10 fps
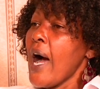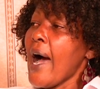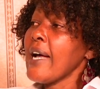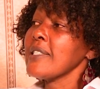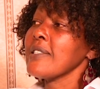
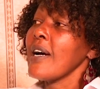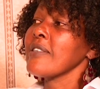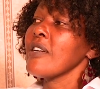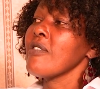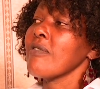I
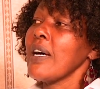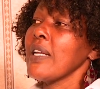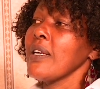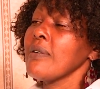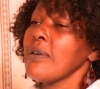started
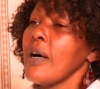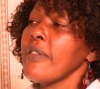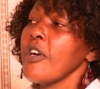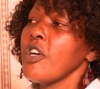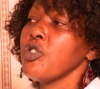rallying at
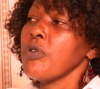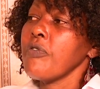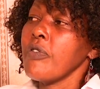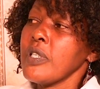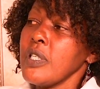the age of
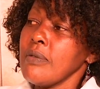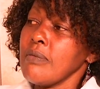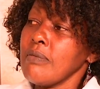40.